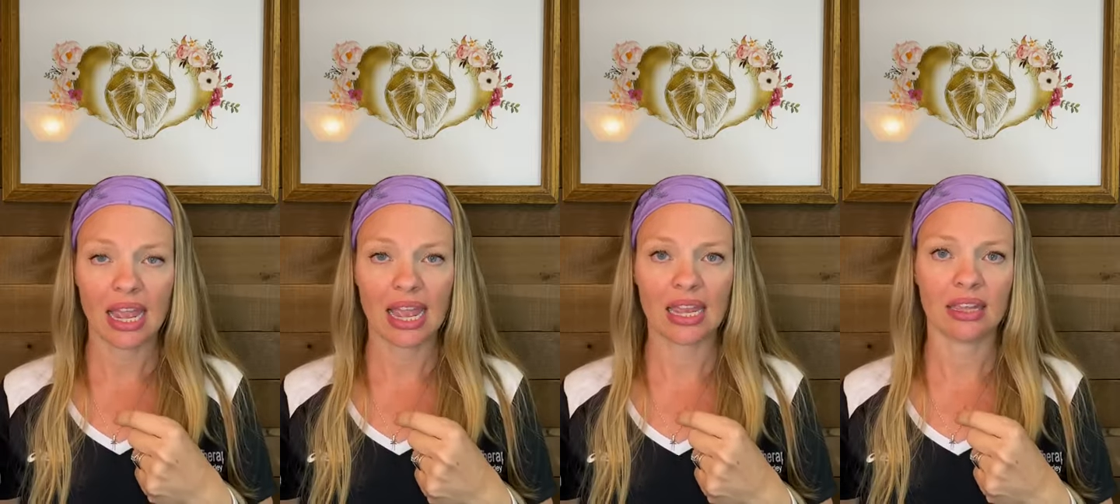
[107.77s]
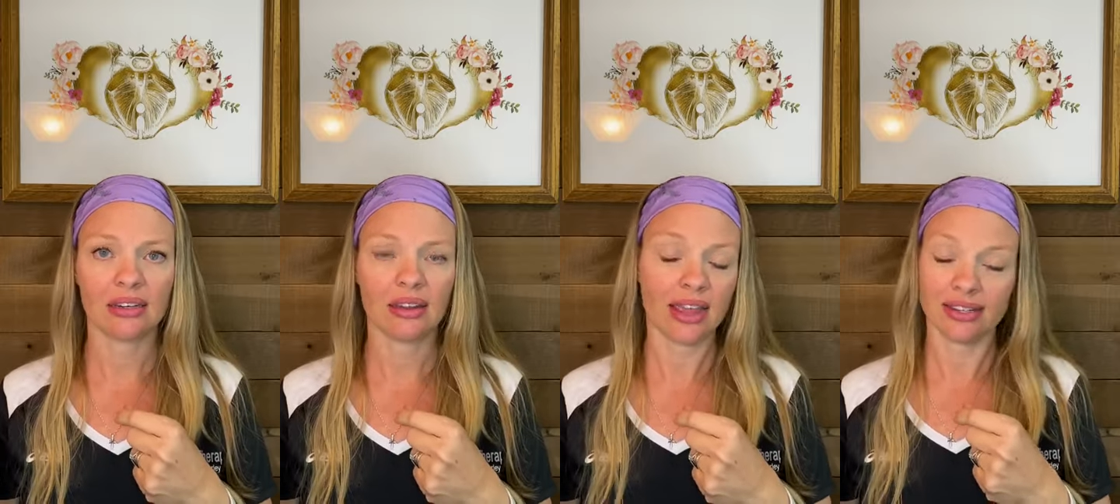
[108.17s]

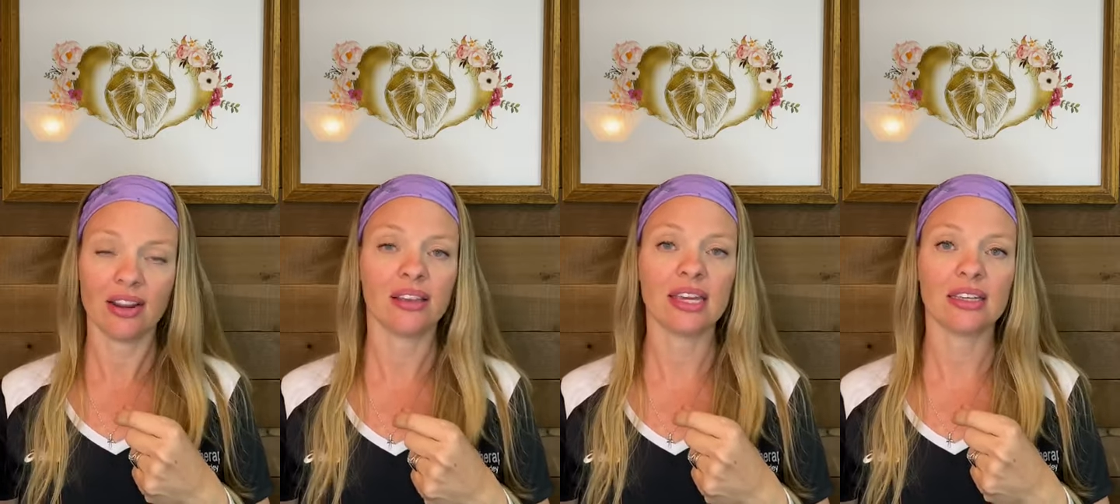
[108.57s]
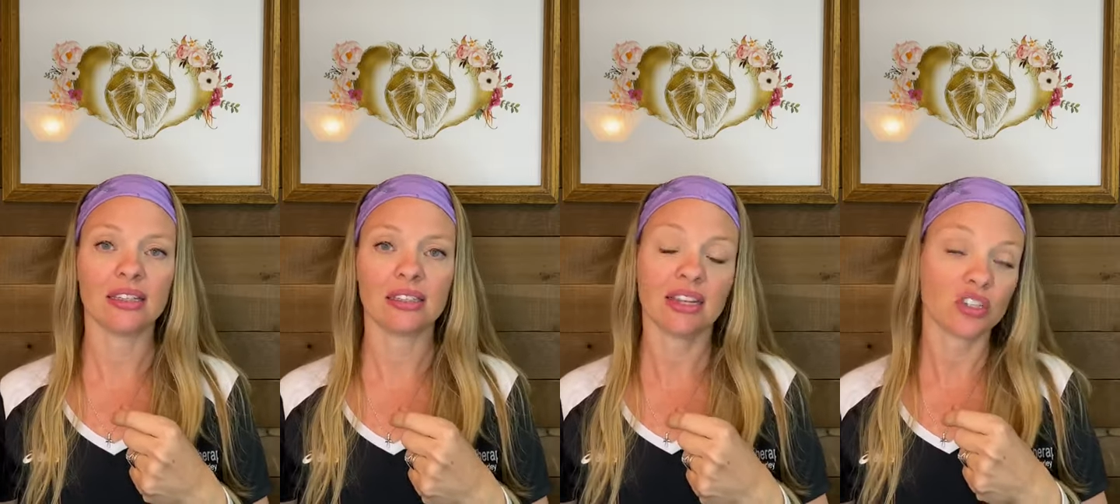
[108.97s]
And I did not like
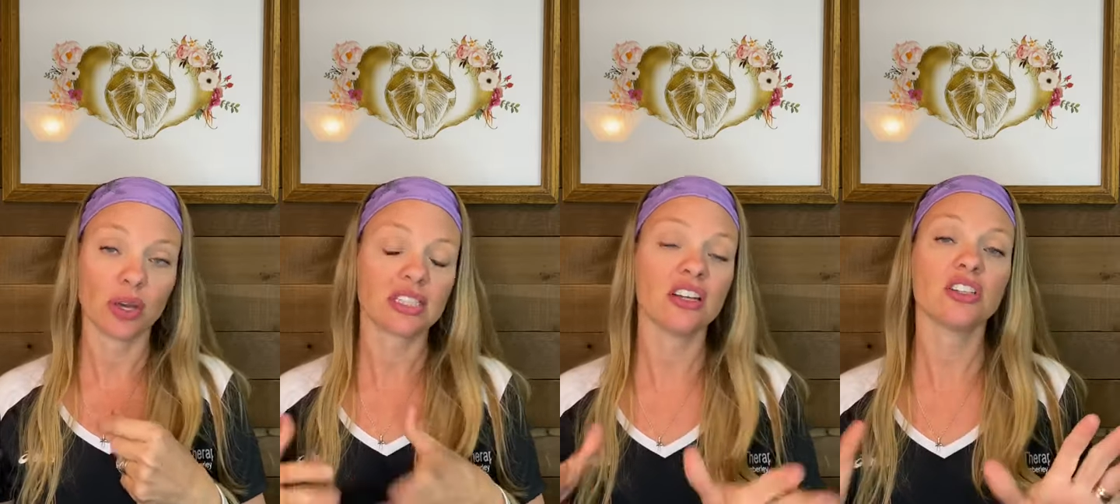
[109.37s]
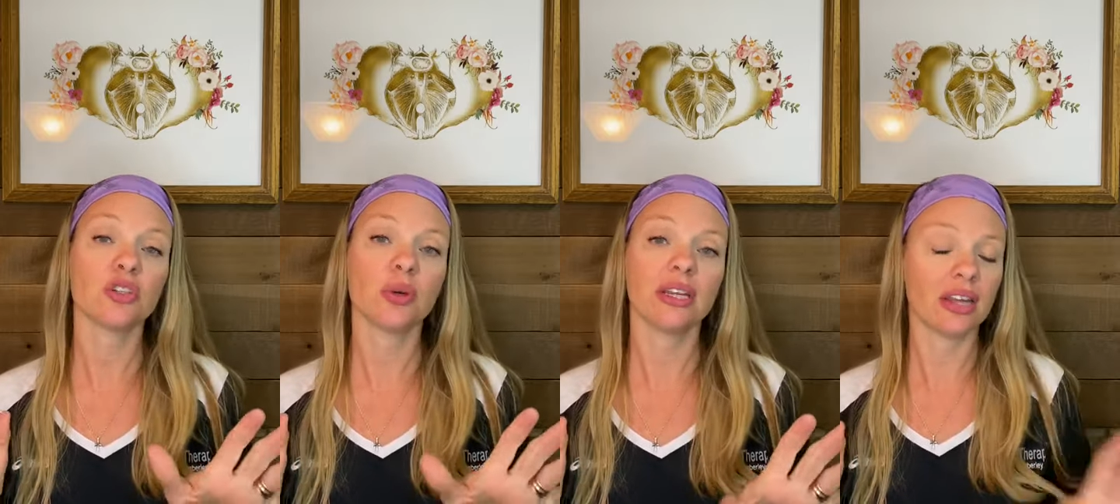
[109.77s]
it. And so I did not
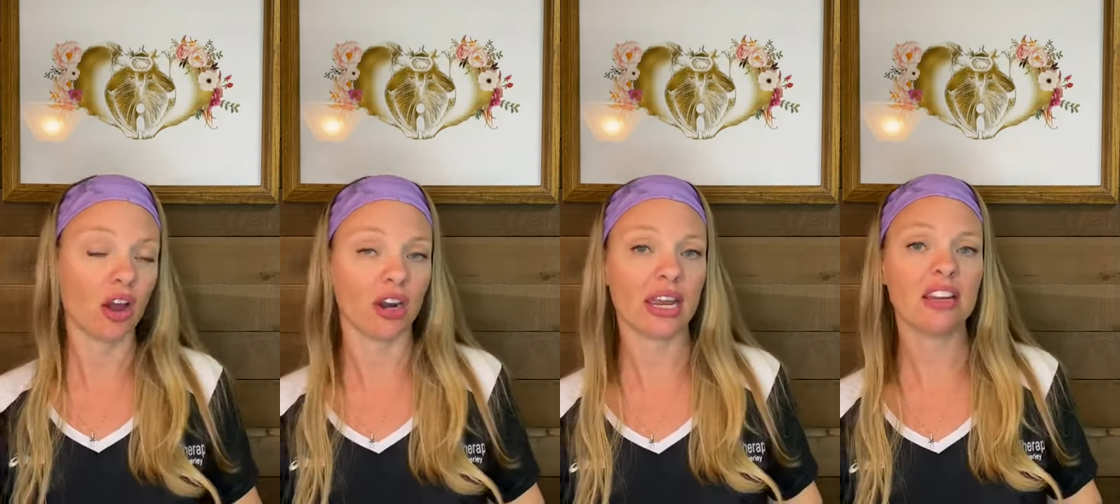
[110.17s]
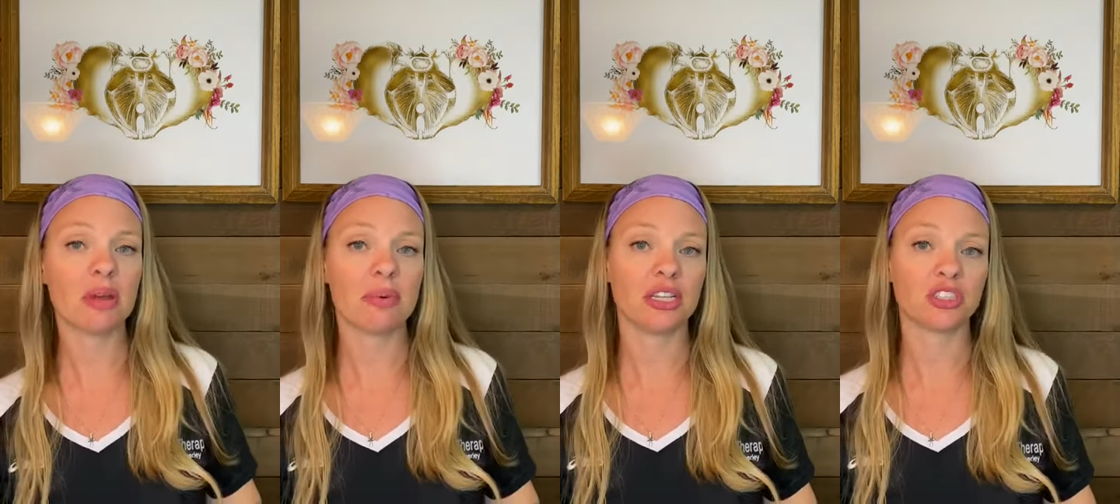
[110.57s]
do it on any of
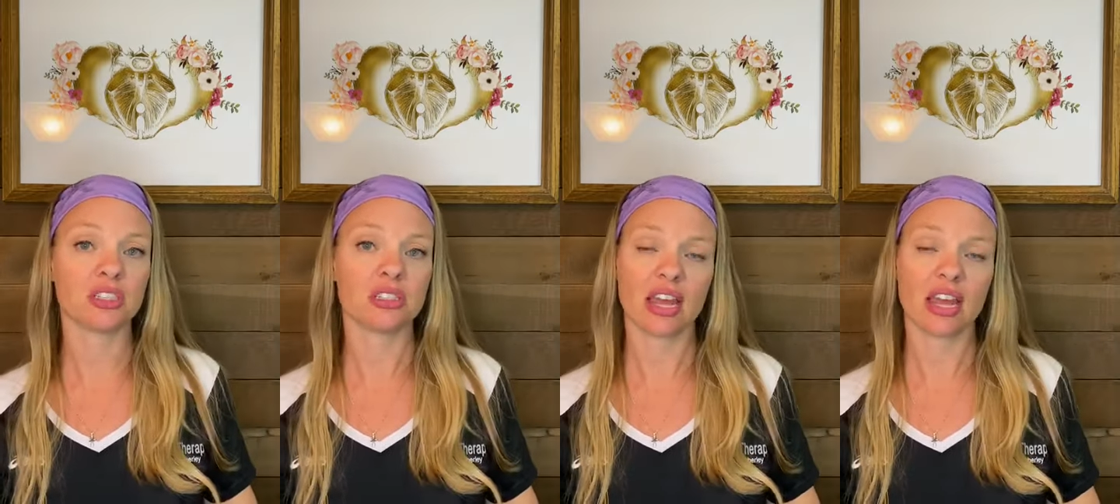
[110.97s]
my patients.